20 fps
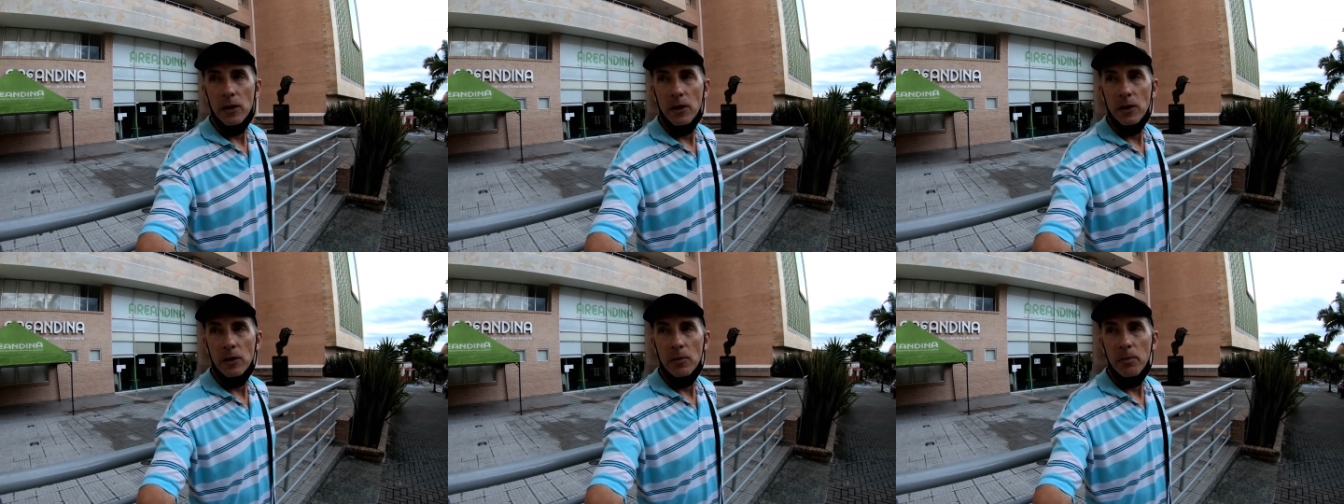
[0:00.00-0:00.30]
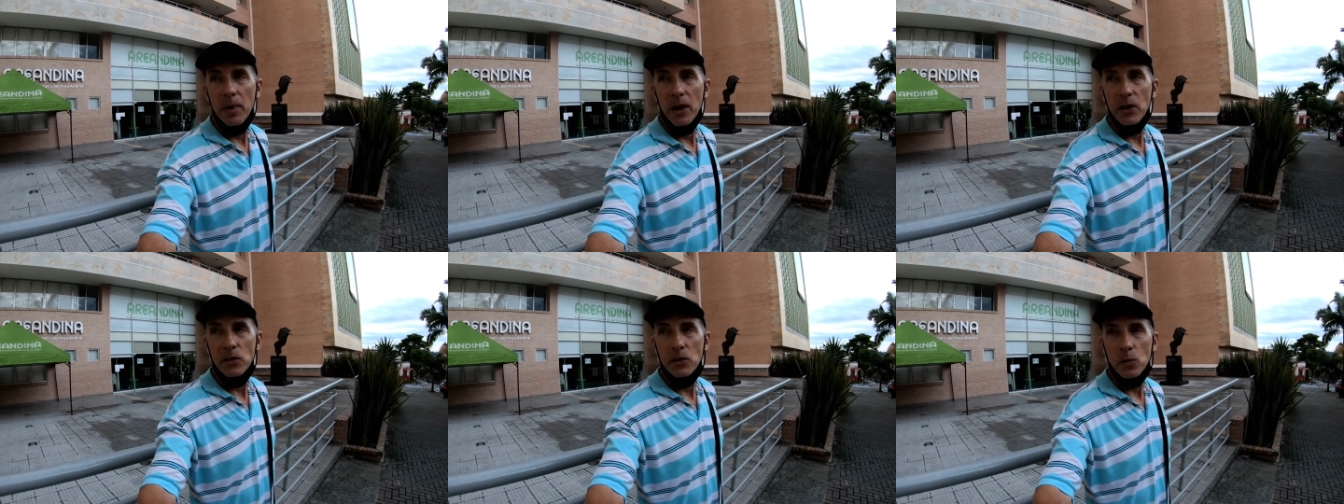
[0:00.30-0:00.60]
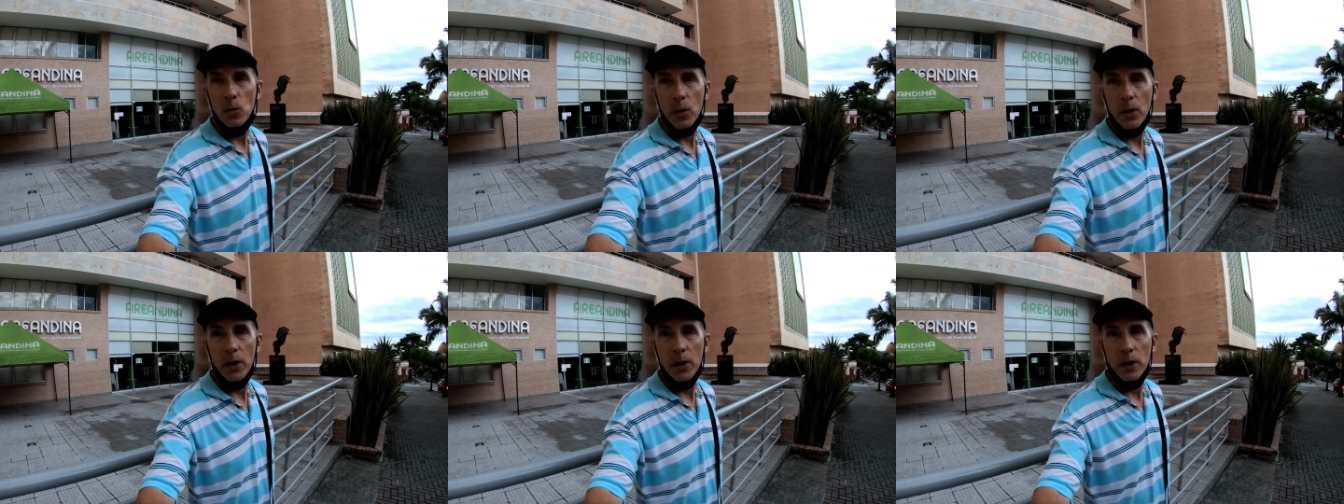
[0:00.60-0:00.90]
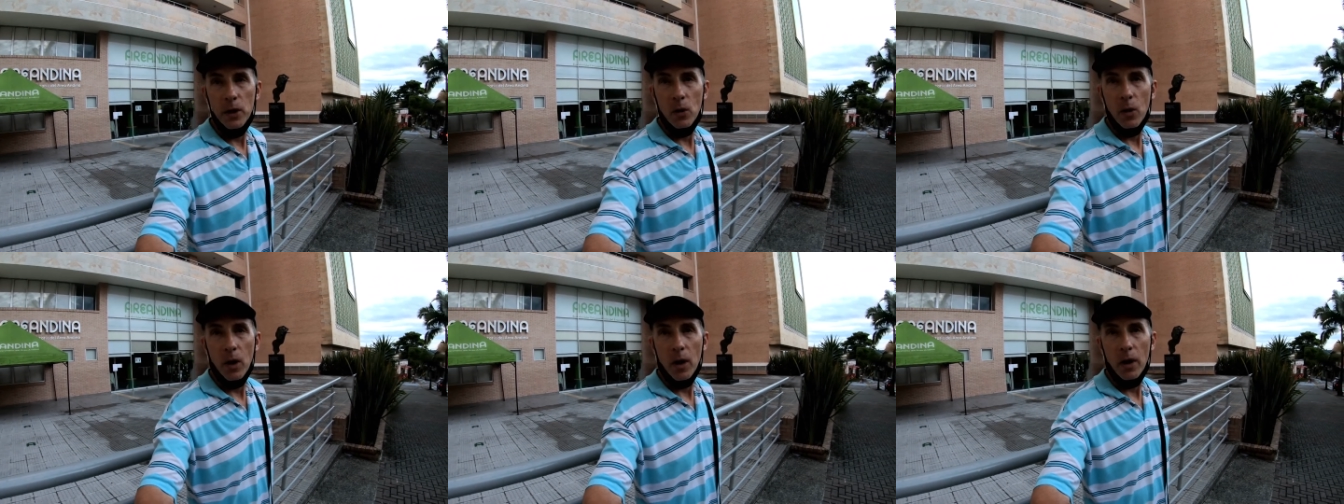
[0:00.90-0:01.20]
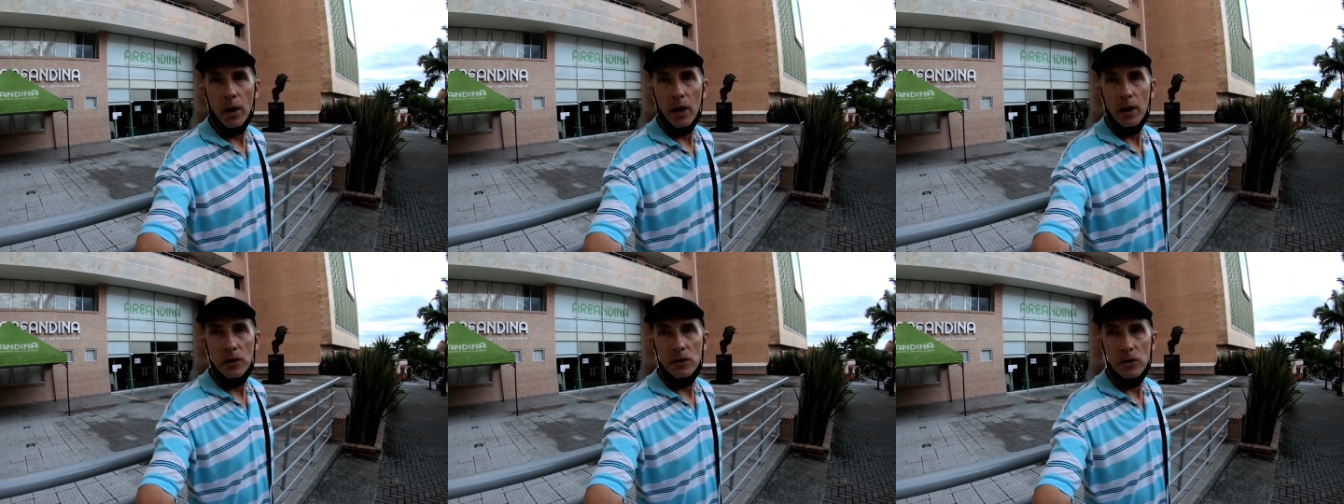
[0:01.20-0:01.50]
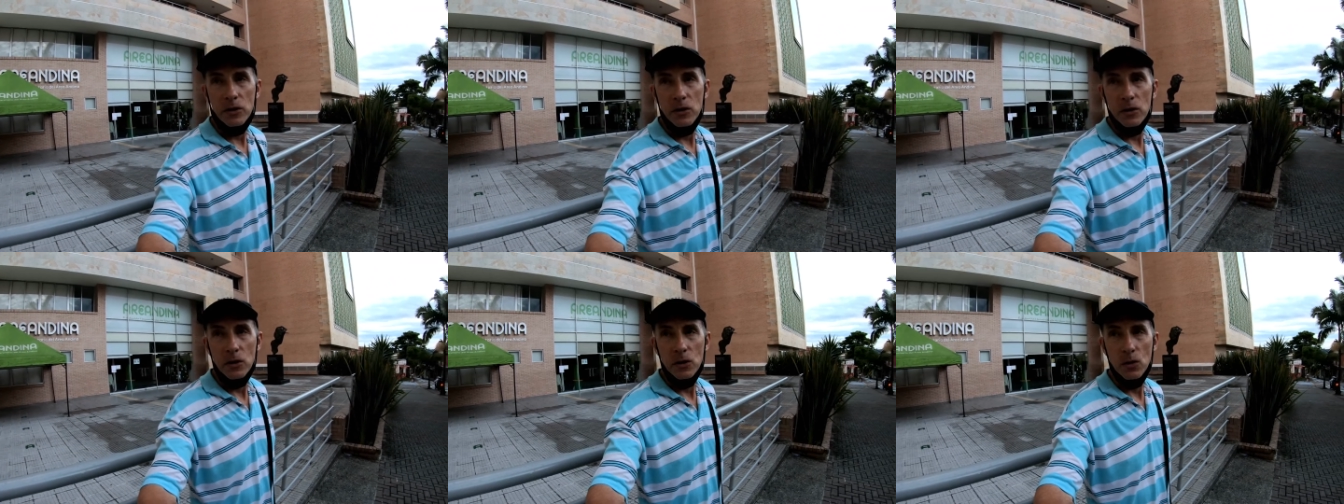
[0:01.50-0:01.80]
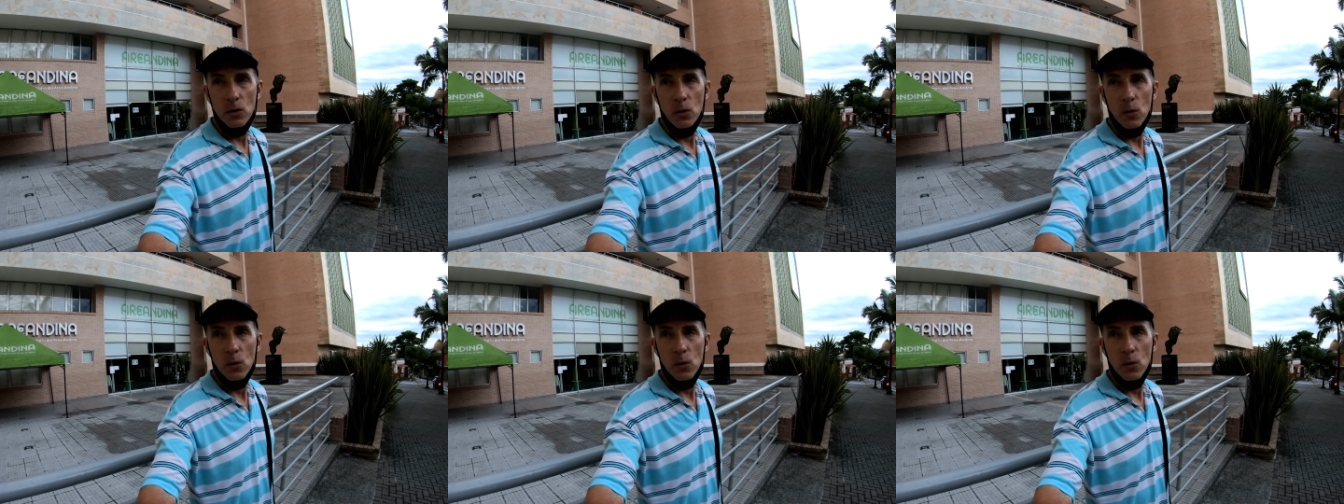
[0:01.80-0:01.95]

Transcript: it depends where you are as to